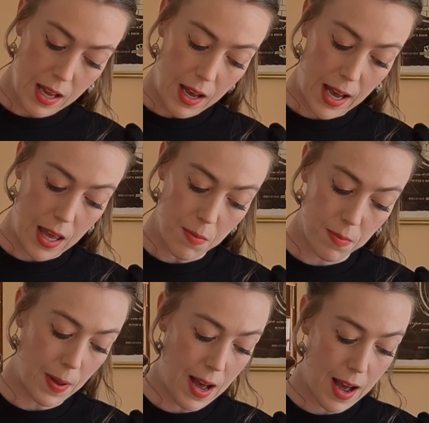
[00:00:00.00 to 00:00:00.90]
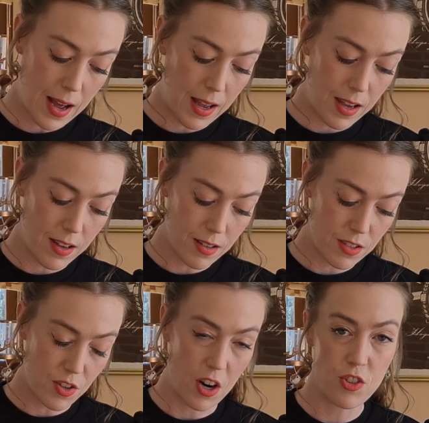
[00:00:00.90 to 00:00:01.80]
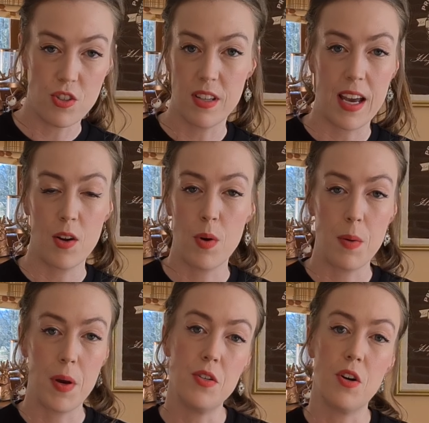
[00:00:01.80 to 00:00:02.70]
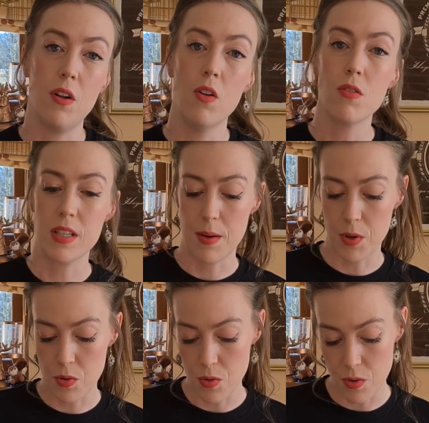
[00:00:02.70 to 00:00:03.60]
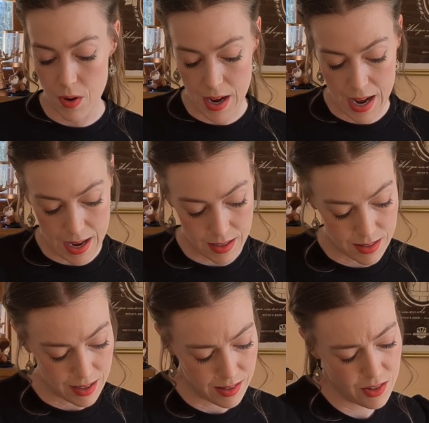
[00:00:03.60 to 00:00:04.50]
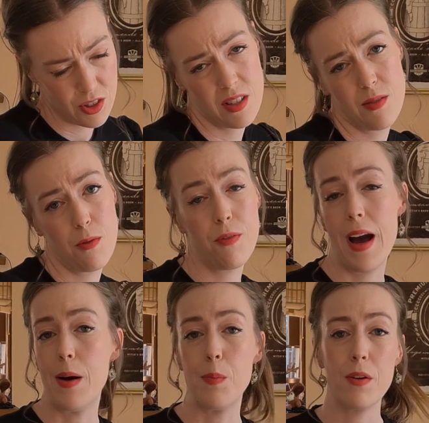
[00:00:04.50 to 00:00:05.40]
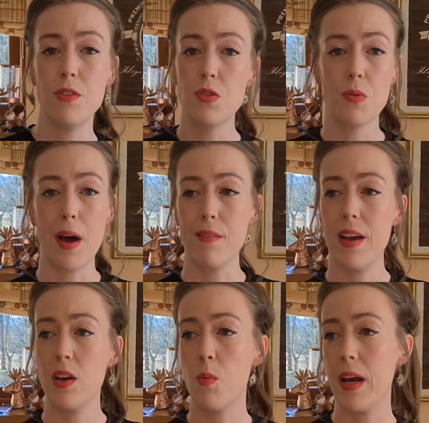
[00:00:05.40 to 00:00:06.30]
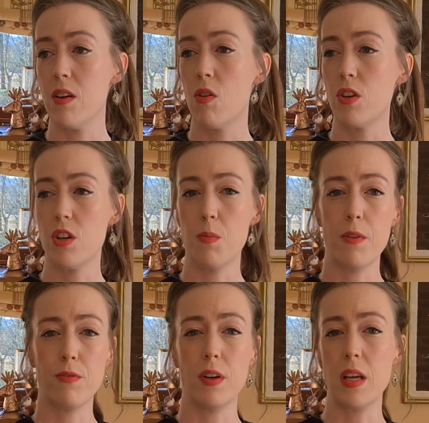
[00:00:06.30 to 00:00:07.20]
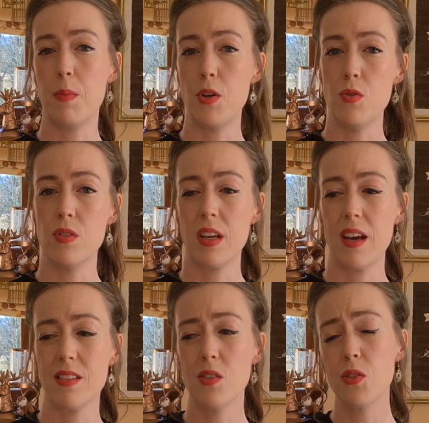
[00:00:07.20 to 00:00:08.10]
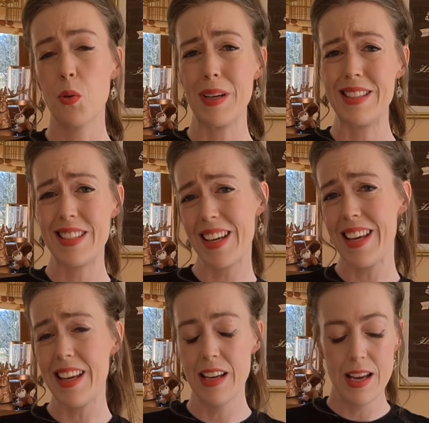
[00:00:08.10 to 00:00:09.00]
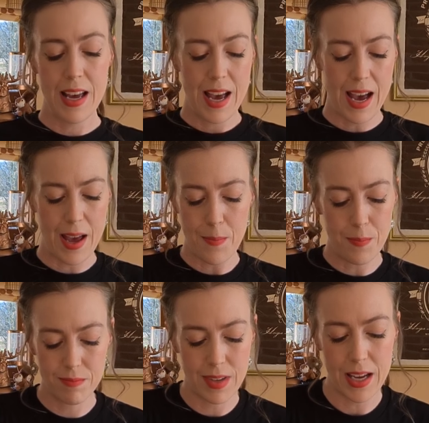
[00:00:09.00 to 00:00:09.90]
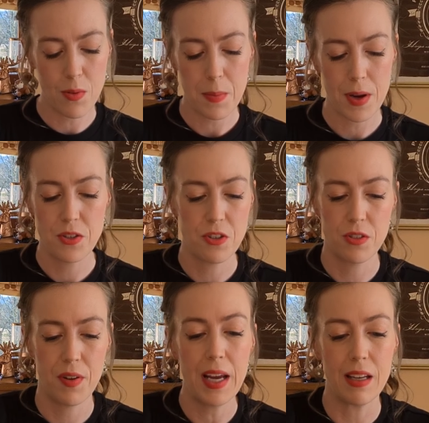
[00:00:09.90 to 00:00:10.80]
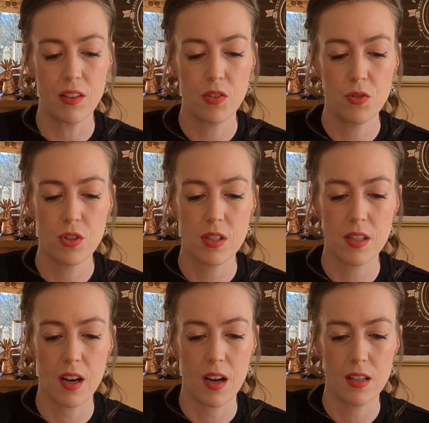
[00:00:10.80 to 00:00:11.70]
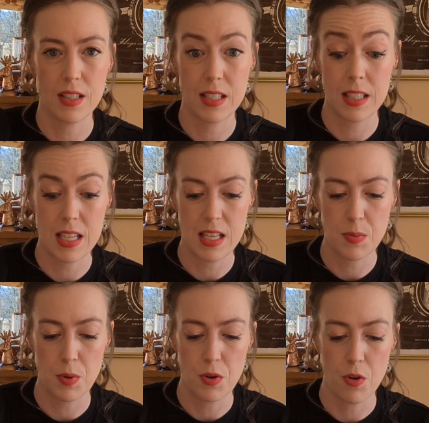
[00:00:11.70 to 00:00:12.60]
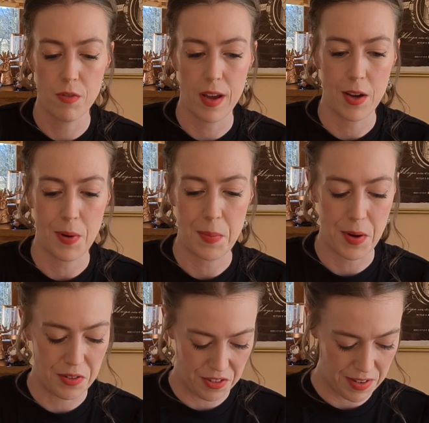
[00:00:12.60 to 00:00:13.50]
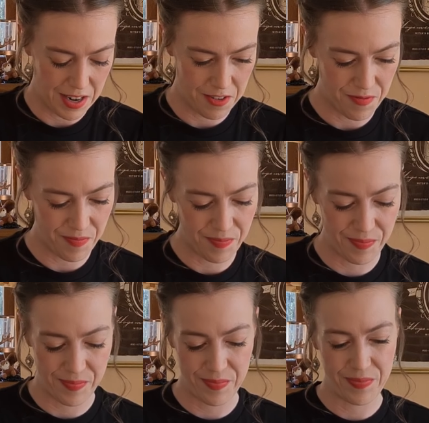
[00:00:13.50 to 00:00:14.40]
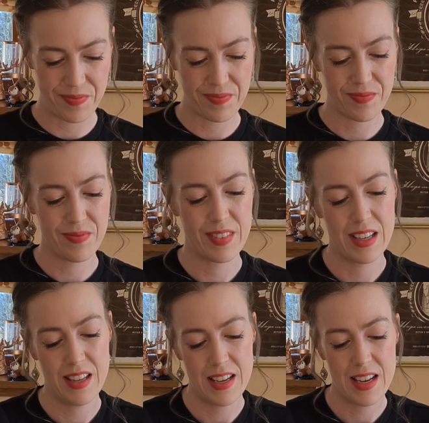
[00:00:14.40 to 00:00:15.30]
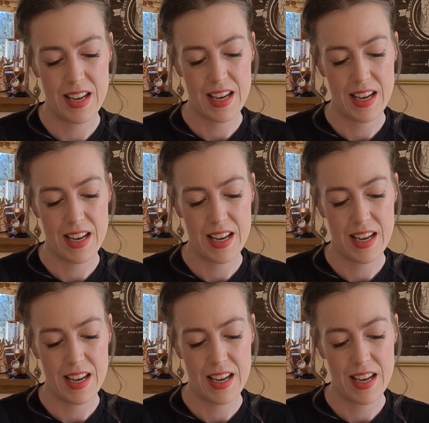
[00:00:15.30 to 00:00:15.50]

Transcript: Um, but I started using egg white powder a long time ago and it's just fab. If you don't have egg white or you're a bit funny about using it, it's also quite sticky. Um, egg white powder is fine. So just a teaspoon of egg white powder in there.